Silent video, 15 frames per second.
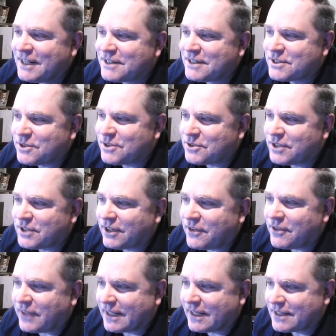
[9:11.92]
Just those
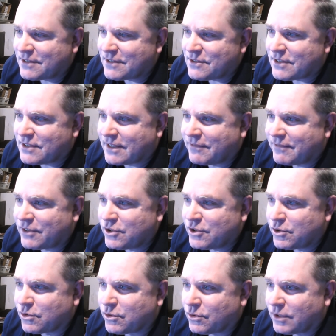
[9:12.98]
little things that if you
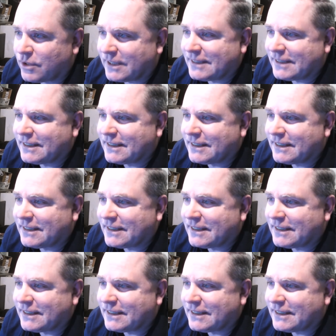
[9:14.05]
knew,